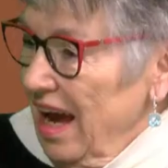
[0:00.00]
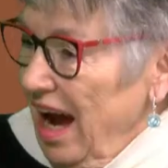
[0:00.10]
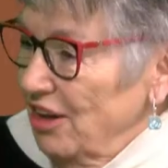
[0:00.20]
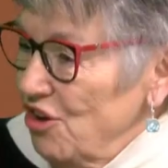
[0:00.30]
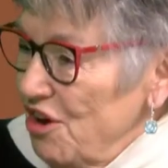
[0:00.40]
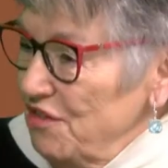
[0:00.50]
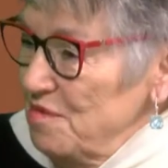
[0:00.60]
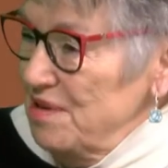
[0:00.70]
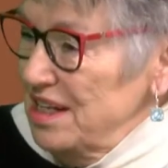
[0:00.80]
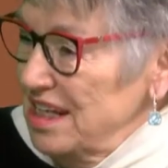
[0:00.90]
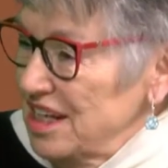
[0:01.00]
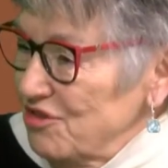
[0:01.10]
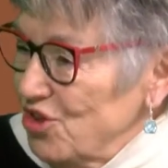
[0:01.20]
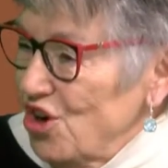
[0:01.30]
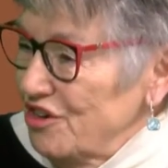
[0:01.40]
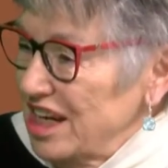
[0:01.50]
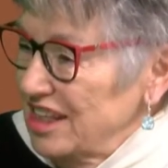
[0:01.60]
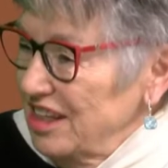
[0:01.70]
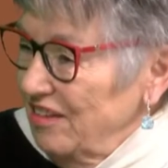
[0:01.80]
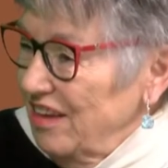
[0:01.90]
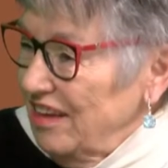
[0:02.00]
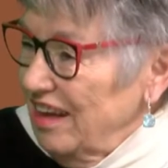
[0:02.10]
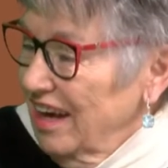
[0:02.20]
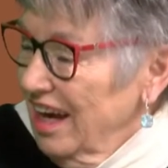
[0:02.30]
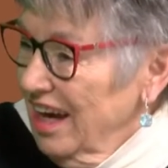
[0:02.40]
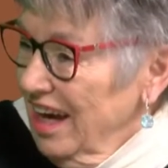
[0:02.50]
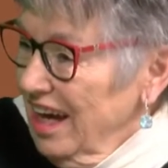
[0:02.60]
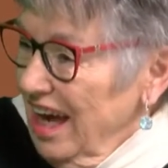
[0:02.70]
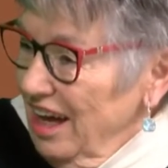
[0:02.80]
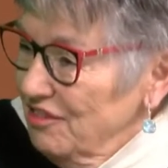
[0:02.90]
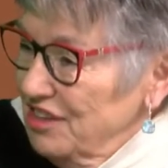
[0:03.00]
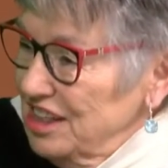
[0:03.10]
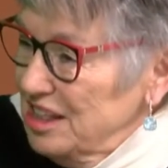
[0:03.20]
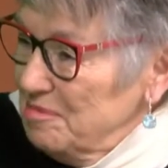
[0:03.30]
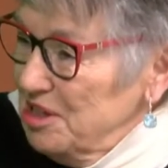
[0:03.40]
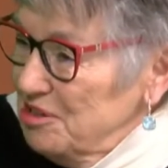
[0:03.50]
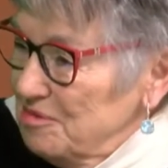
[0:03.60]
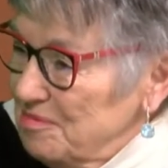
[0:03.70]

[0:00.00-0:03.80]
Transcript: How long have you been here, Rory, in LVW?